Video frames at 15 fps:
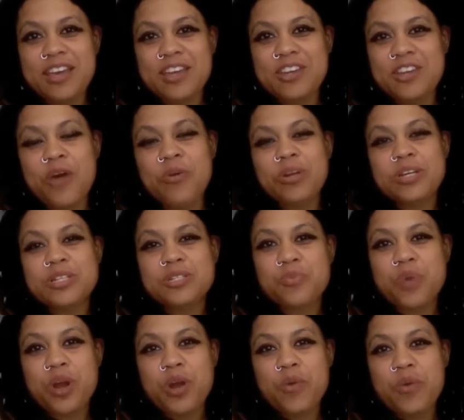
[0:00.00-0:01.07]
notice
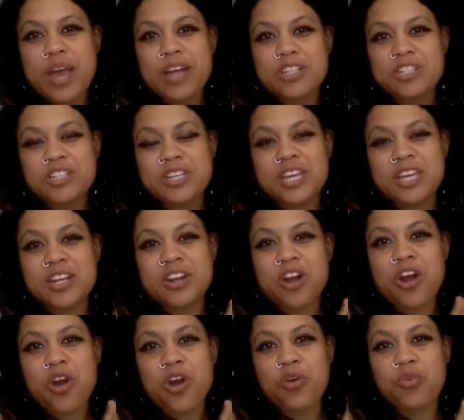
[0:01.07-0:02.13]
where we actually get in
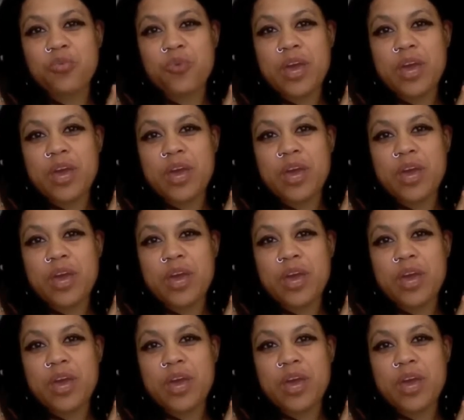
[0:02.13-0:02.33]
our own